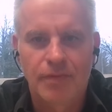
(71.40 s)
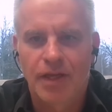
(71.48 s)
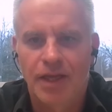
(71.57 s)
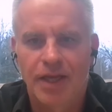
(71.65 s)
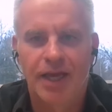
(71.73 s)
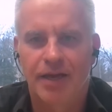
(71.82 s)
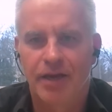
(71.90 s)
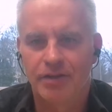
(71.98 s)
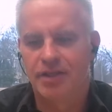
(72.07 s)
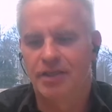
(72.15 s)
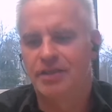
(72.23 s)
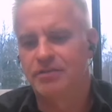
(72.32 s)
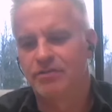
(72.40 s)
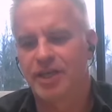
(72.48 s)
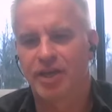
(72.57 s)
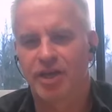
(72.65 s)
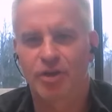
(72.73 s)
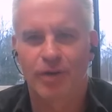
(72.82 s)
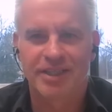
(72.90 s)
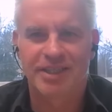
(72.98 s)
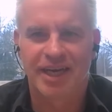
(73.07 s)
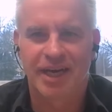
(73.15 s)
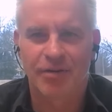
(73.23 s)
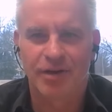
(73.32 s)
Yeah, no, it's a really good
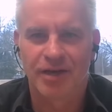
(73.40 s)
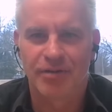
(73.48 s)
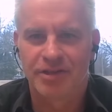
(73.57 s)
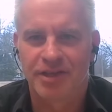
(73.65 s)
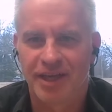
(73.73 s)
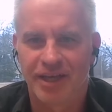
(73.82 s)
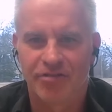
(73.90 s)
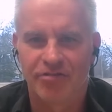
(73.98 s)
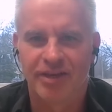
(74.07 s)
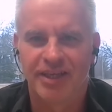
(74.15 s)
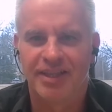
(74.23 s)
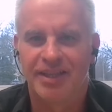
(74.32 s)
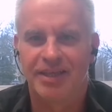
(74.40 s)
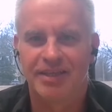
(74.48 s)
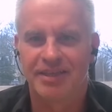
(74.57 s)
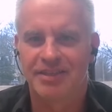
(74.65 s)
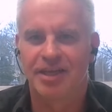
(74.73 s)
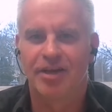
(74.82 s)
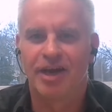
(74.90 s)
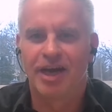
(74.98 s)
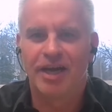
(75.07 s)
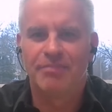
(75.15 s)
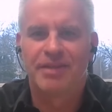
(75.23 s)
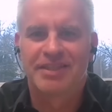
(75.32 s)
question. I would totally agree that there's a lot of
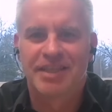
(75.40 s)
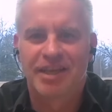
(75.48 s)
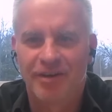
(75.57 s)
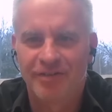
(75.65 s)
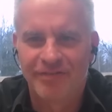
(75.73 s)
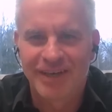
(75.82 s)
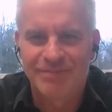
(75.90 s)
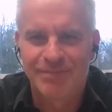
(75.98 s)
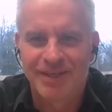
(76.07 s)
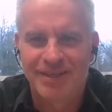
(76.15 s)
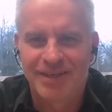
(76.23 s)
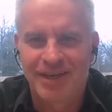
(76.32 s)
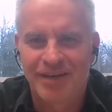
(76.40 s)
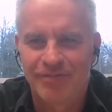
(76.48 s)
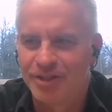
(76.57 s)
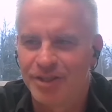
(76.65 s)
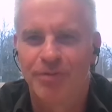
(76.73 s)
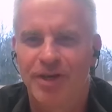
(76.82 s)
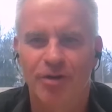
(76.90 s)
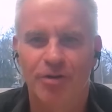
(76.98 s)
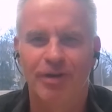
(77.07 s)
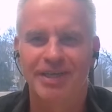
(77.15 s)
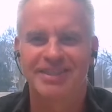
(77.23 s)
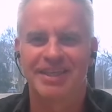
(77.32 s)
hype, there's a lot of investment. Unfortunately, we're not
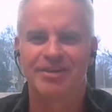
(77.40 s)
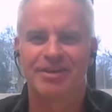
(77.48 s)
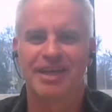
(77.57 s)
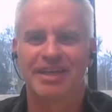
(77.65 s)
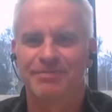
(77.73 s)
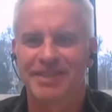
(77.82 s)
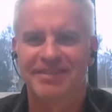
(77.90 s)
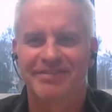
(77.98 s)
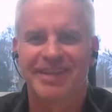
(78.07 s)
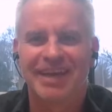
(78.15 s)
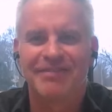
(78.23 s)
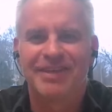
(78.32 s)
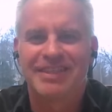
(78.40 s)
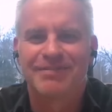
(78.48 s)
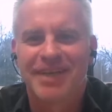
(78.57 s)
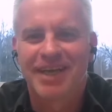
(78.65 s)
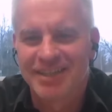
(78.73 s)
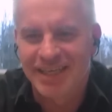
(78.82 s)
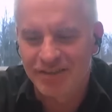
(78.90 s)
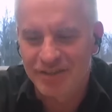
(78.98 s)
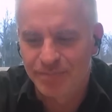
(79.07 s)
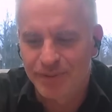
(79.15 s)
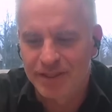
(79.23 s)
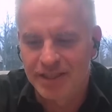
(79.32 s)
quite seeing as much of that investment
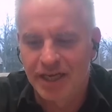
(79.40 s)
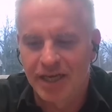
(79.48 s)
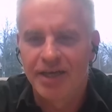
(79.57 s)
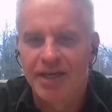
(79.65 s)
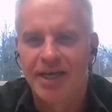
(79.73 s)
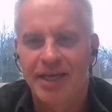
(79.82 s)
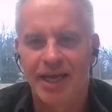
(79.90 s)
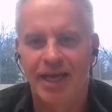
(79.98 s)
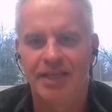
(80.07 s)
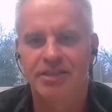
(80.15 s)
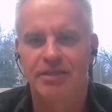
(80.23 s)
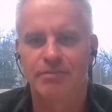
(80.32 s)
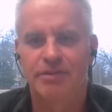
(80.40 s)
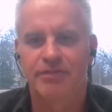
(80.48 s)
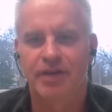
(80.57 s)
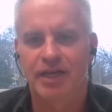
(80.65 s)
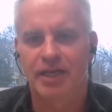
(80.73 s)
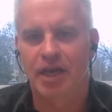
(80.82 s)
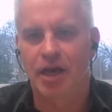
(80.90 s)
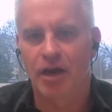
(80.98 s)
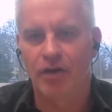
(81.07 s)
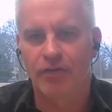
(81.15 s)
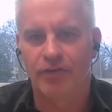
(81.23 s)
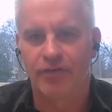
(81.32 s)
ourselves, but yeah, in terms of like an
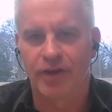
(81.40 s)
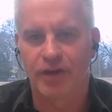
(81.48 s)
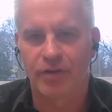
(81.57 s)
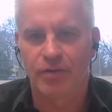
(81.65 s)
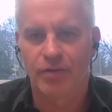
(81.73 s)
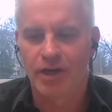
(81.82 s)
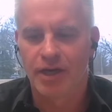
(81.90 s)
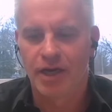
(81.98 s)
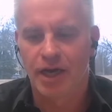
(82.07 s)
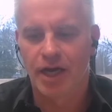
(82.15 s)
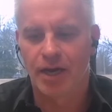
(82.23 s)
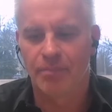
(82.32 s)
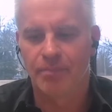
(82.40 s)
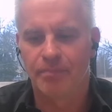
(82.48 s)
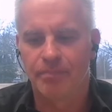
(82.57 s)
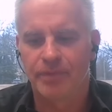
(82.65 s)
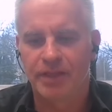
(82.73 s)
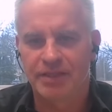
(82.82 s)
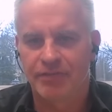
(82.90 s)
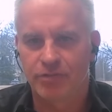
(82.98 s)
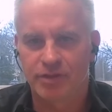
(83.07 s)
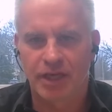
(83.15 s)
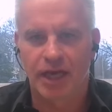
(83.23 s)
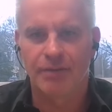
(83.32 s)
overview, there's
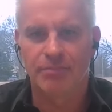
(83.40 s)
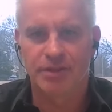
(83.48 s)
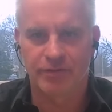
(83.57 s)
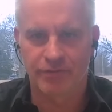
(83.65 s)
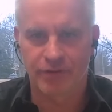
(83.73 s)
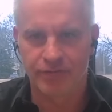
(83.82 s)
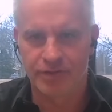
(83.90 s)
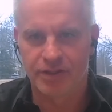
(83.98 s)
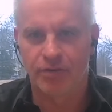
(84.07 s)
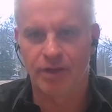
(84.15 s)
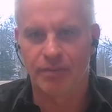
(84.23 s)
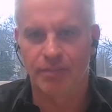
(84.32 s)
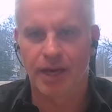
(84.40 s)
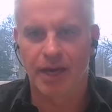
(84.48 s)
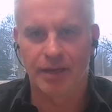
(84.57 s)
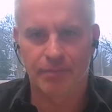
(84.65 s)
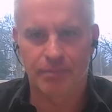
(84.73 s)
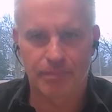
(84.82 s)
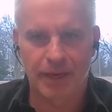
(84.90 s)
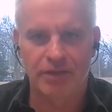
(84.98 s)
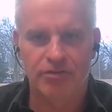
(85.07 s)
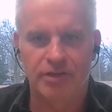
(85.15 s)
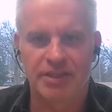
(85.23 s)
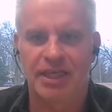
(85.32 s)
several types of sodium-ion
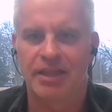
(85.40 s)
batteries.